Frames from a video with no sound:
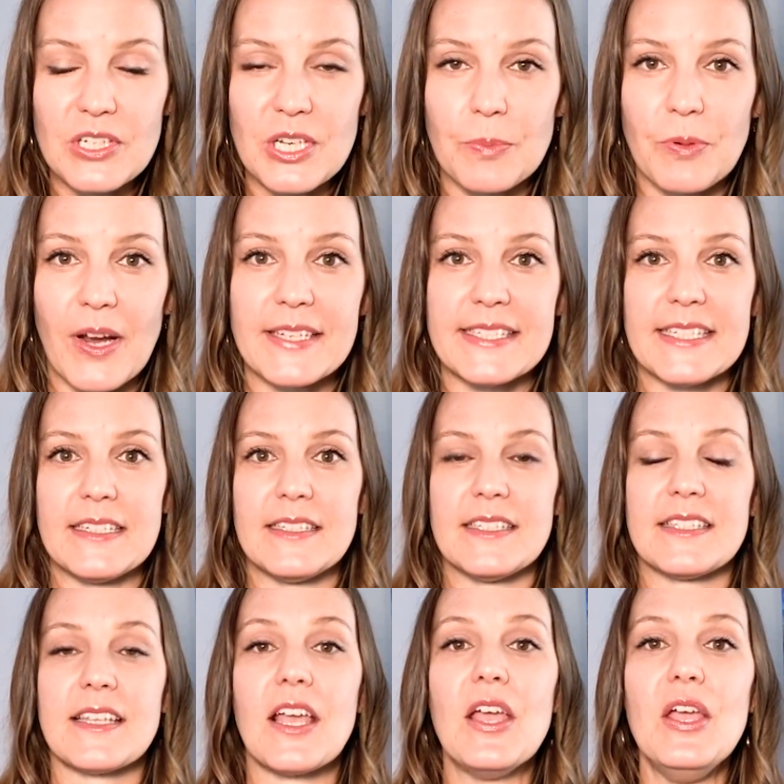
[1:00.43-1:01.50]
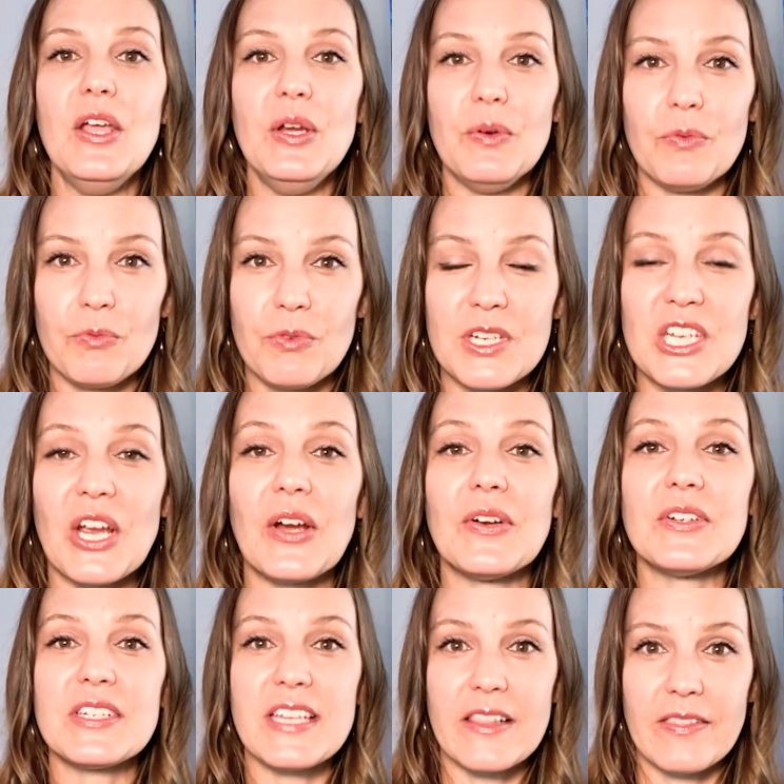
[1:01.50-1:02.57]
to presence,
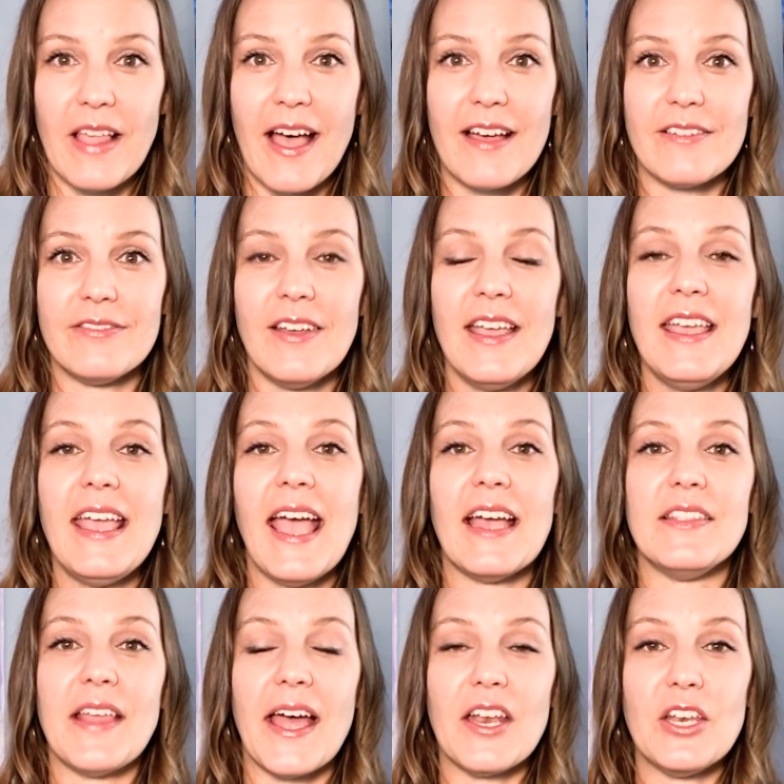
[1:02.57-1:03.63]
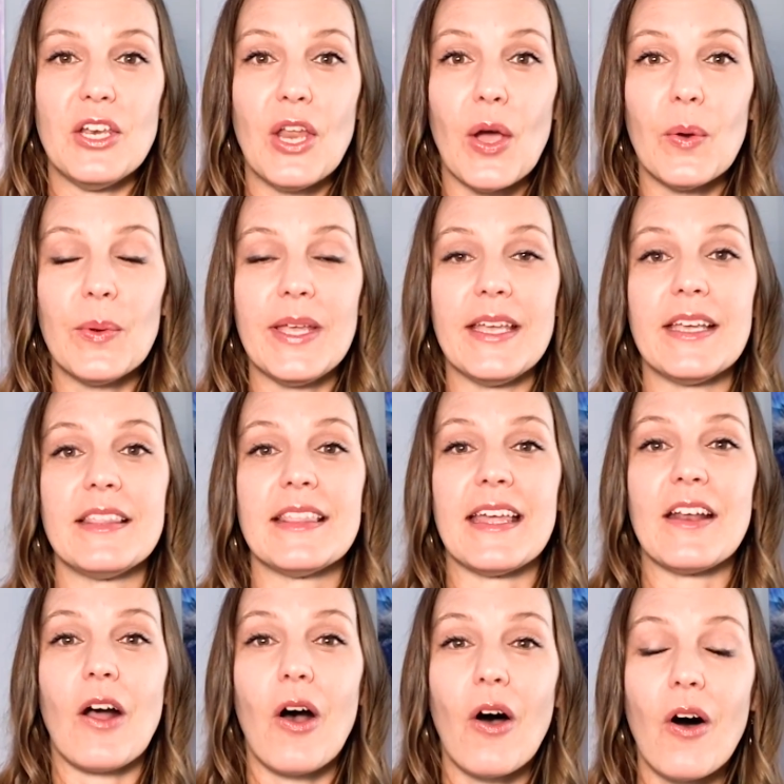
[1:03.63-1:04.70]
return to love, and that knowing
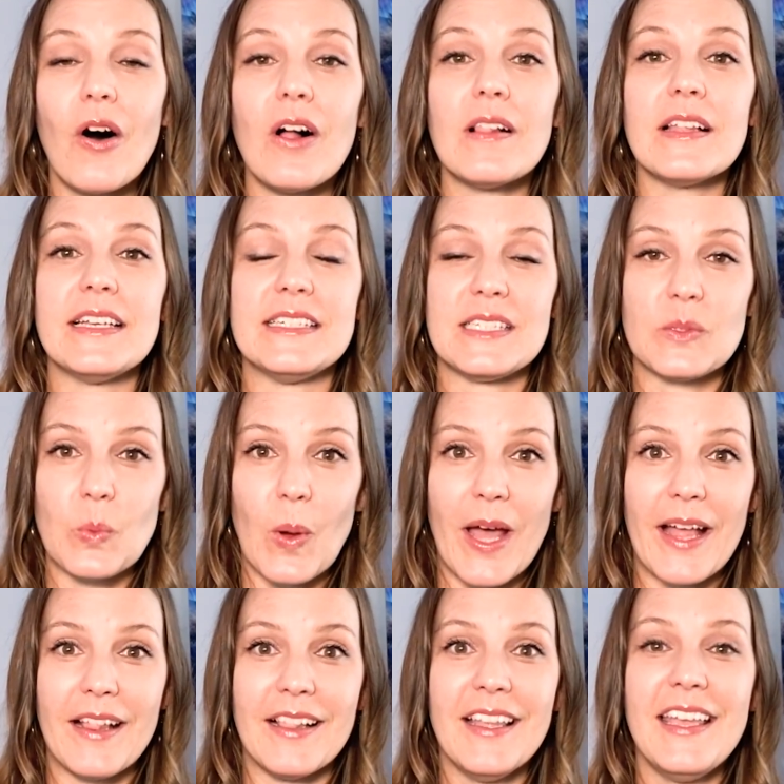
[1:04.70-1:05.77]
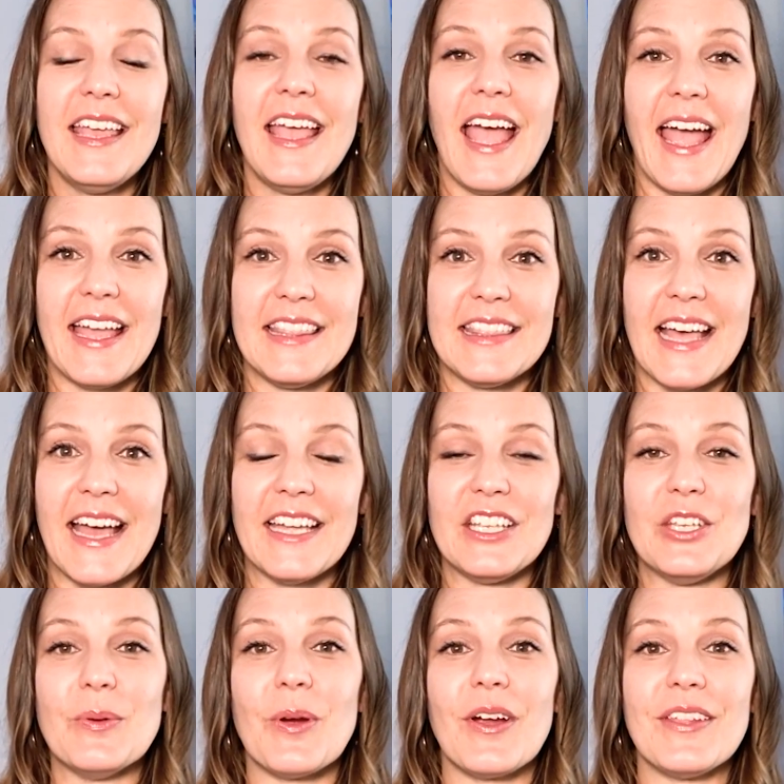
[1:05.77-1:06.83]
that all is well and that
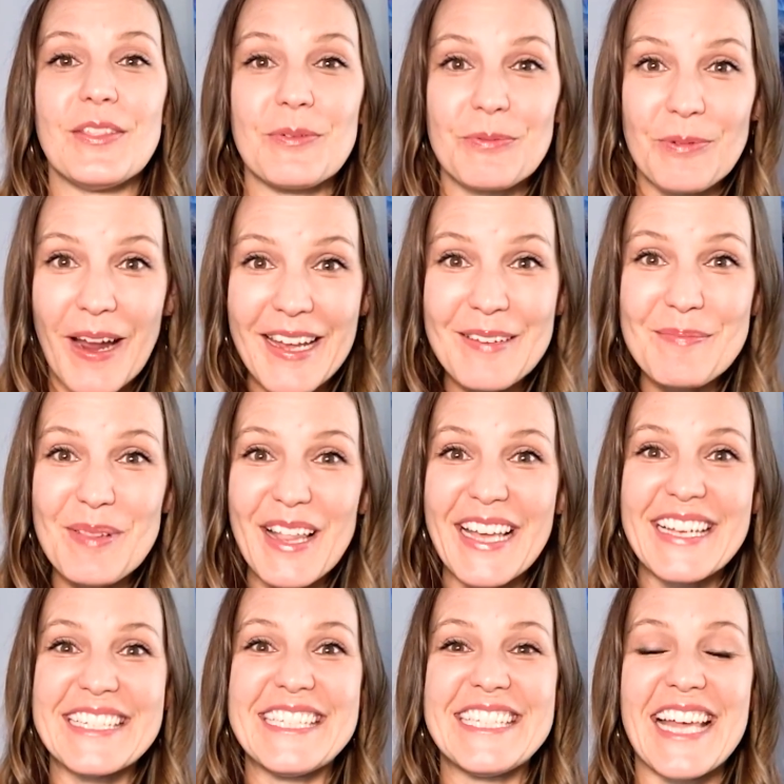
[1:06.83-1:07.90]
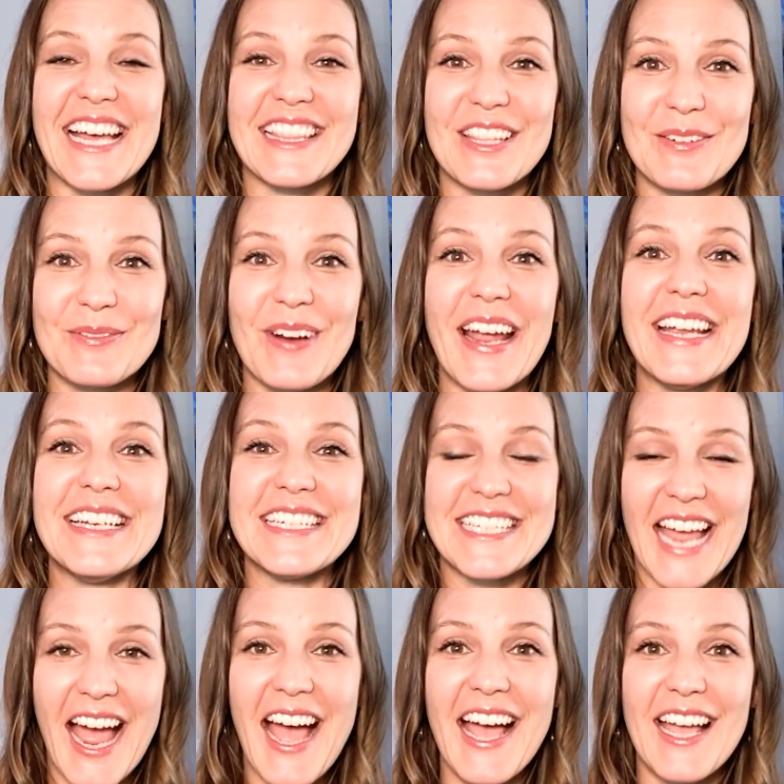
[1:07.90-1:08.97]
you are in the right place at the right
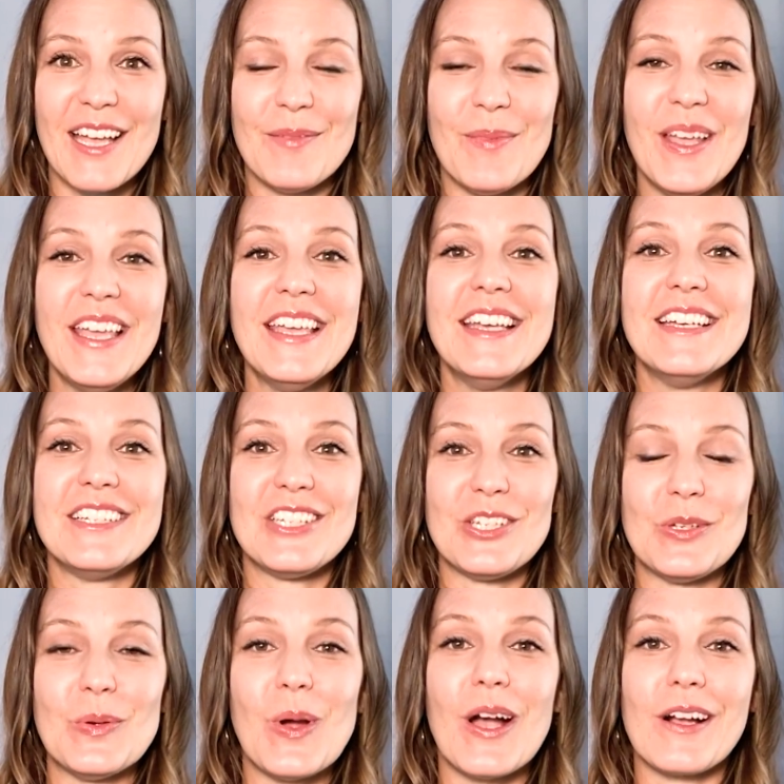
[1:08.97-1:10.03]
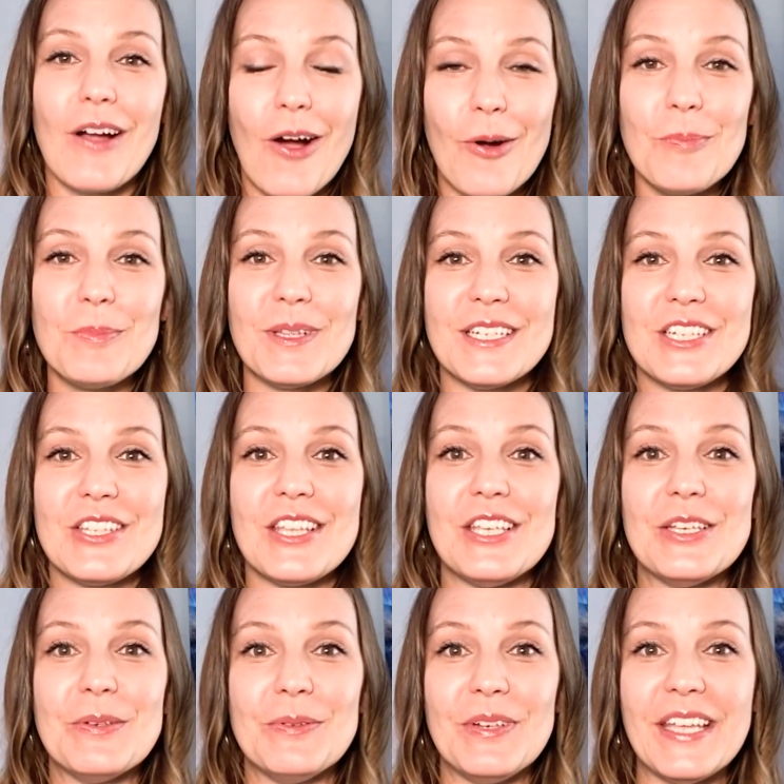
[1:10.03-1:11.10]
time to accomplish the
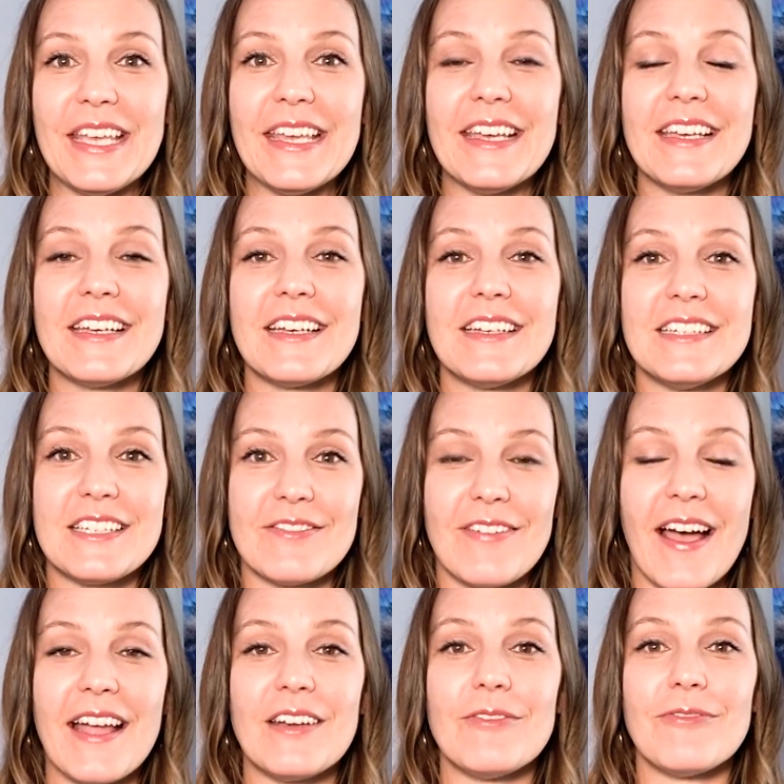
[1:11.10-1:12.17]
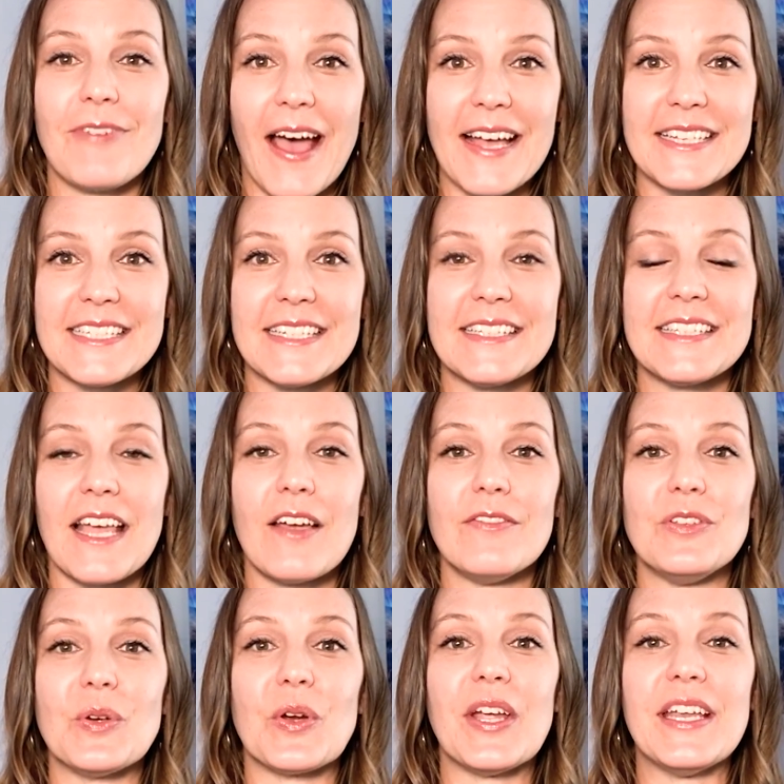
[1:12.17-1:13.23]
unique divine facets of
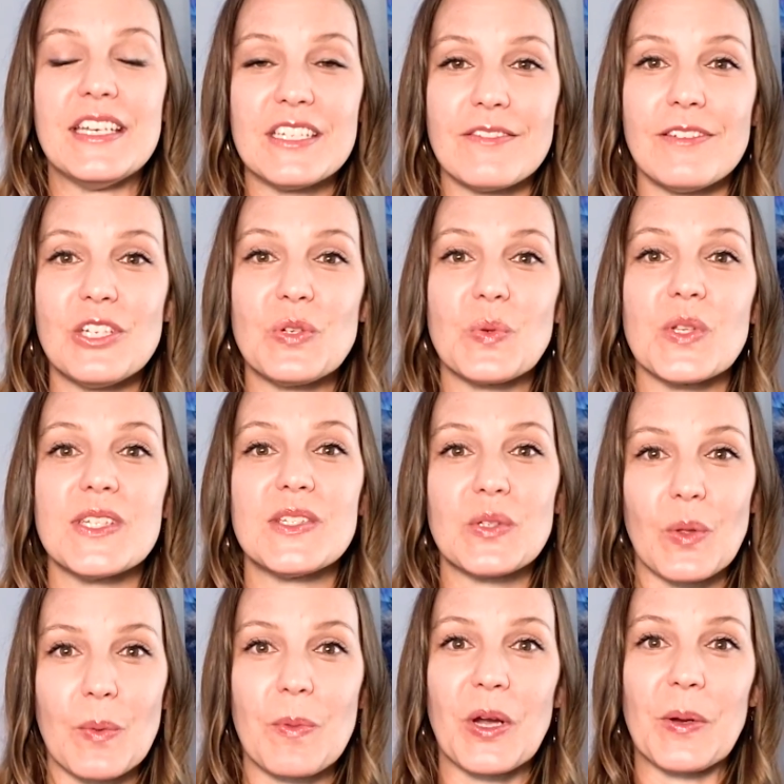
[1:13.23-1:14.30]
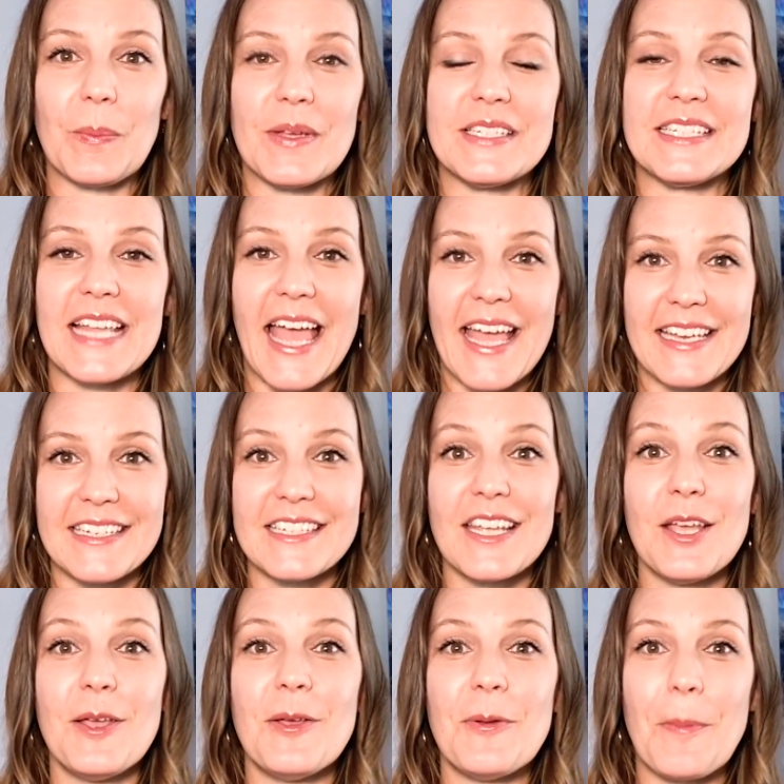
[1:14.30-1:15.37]
your individual soul purpose and
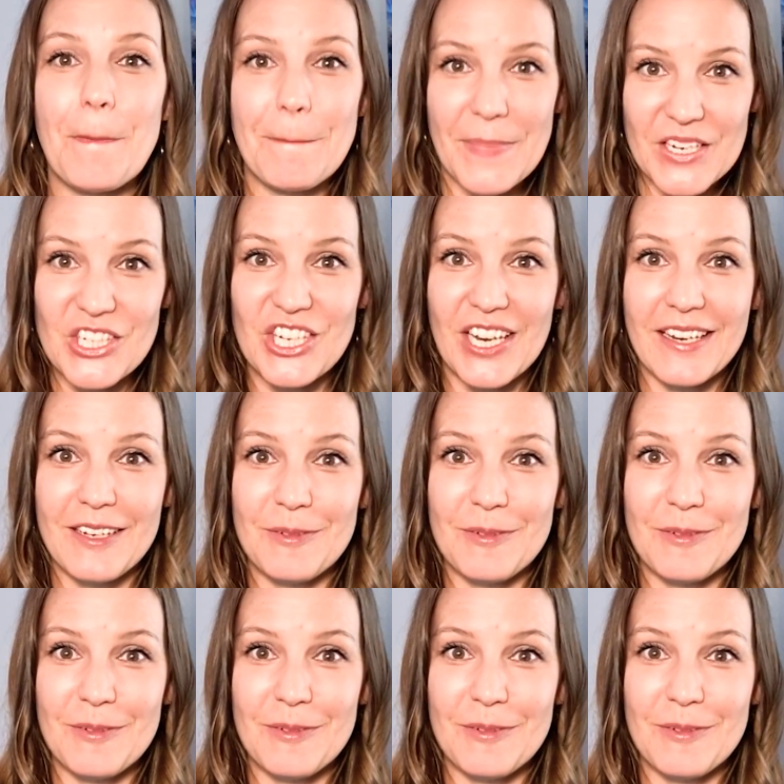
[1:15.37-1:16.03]
mission.